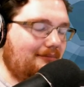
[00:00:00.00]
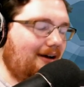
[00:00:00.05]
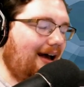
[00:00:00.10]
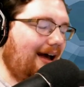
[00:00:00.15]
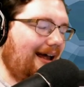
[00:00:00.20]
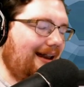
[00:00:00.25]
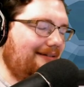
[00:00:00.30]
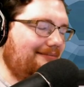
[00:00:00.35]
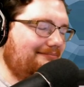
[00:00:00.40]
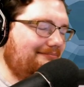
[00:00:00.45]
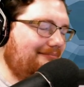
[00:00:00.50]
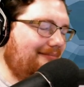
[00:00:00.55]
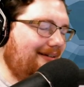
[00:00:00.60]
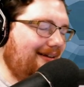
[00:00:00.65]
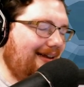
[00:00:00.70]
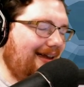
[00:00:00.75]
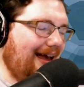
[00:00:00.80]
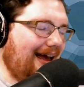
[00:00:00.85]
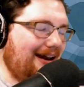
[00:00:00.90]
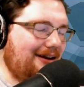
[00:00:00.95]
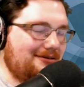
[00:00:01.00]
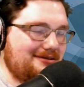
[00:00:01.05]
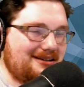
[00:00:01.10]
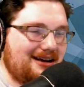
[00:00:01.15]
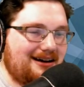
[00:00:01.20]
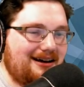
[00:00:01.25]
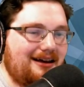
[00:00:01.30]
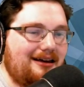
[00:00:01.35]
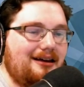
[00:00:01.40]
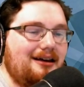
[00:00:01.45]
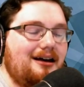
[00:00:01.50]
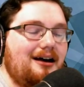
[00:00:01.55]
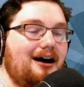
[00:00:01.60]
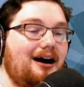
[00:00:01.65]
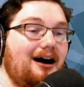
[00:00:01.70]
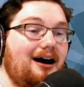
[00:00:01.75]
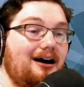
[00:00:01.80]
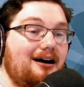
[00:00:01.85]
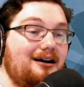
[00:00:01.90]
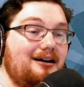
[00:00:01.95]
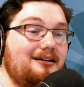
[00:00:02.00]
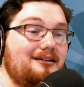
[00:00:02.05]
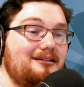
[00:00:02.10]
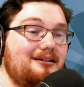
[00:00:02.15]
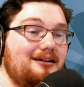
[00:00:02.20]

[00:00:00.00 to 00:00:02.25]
Uh, yeah, I know it's Hyundai. Uh,